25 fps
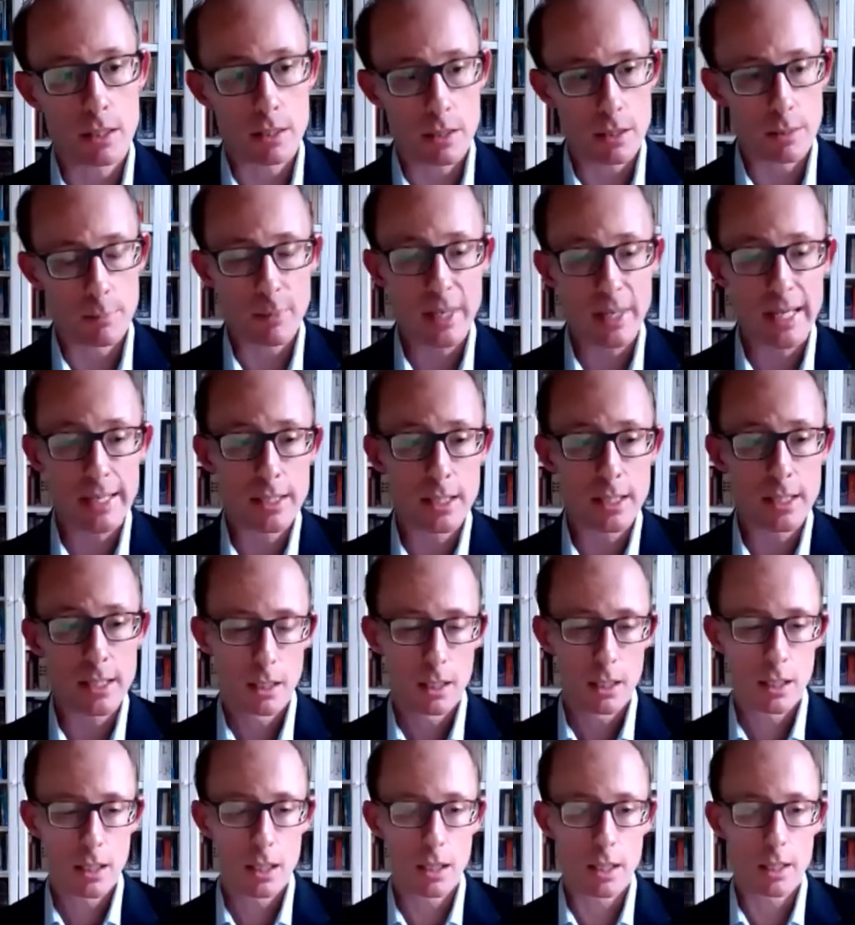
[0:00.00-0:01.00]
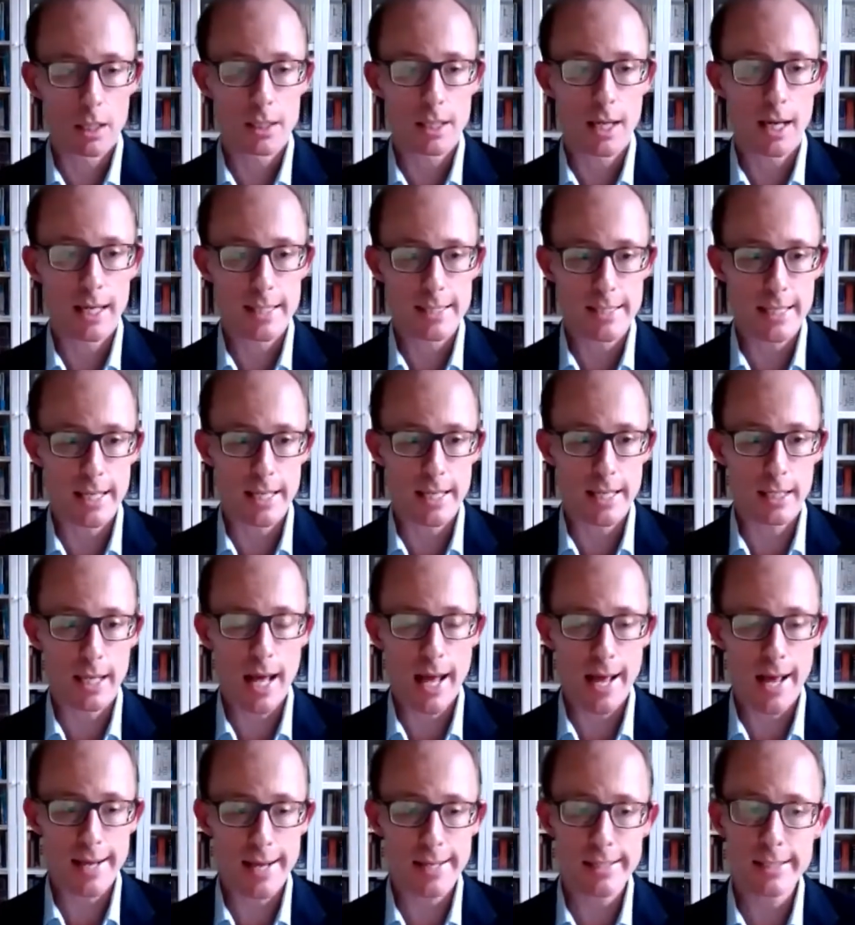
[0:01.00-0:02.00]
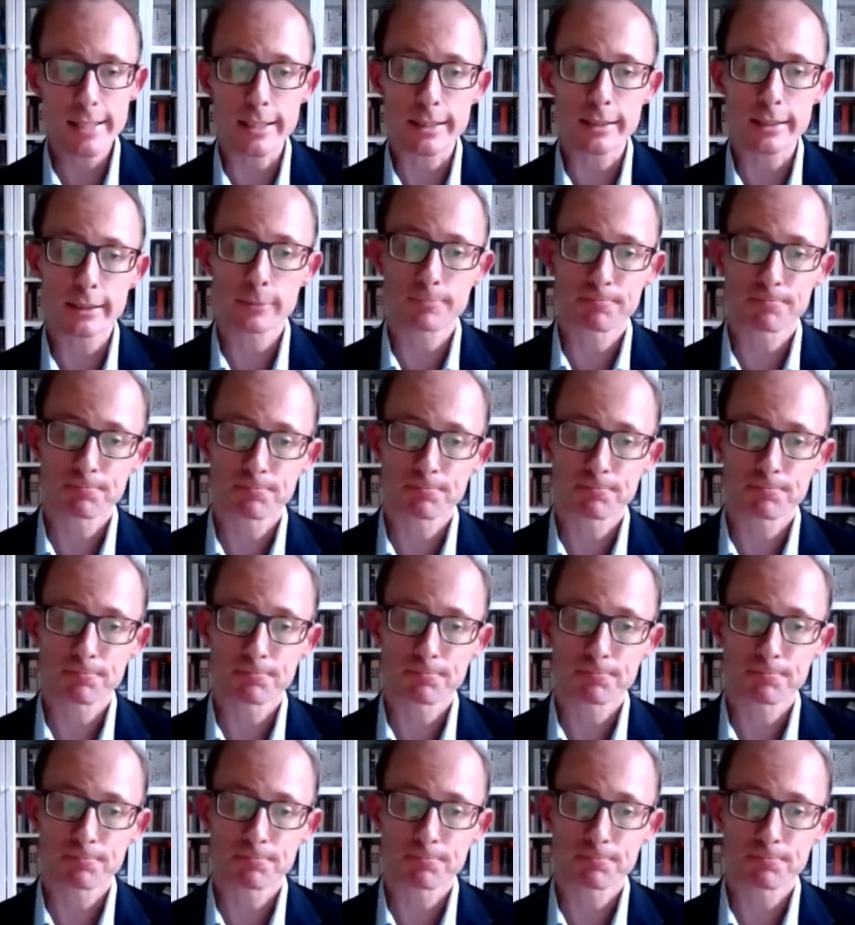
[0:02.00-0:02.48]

mid-1980s.